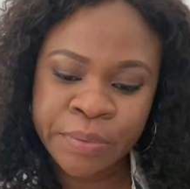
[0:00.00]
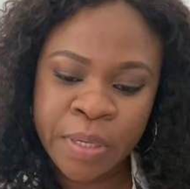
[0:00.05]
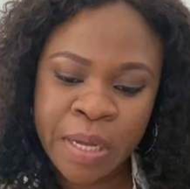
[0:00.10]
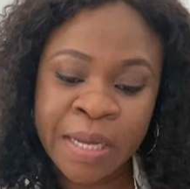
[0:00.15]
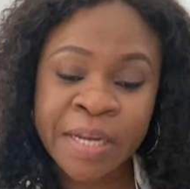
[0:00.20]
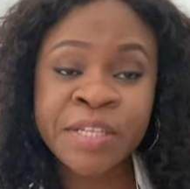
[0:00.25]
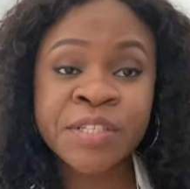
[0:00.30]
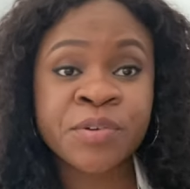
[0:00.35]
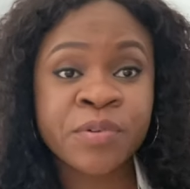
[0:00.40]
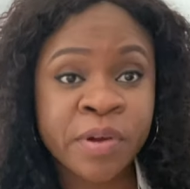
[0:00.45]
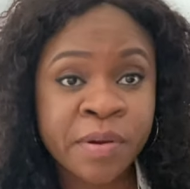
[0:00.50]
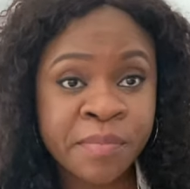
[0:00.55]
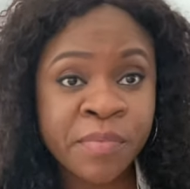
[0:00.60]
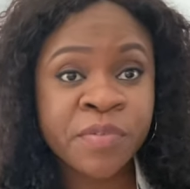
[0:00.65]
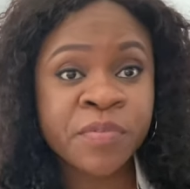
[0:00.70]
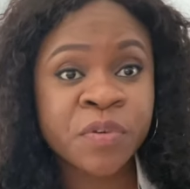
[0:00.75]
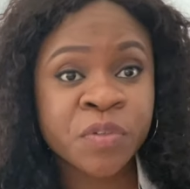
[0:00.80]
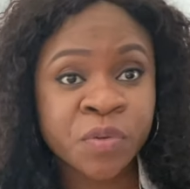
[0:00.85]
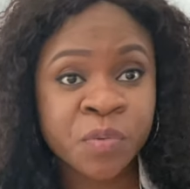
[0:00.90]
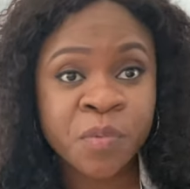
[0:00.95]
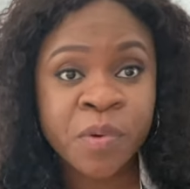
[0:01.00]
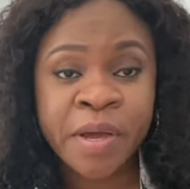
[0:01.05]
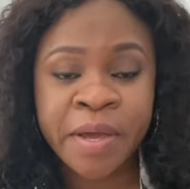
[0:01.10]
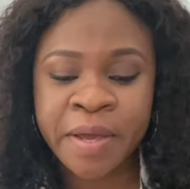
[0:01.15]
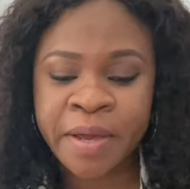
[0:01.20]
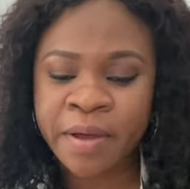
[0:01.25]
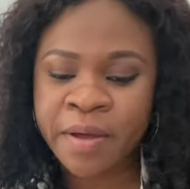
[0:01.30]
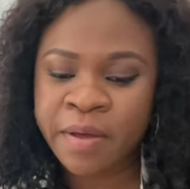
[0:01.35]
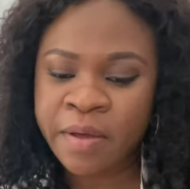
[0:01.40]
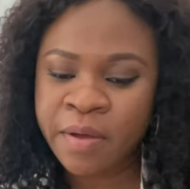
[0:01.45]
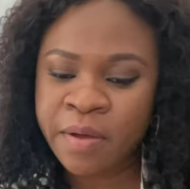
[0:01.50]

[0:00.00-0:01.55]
and his grandmother is aware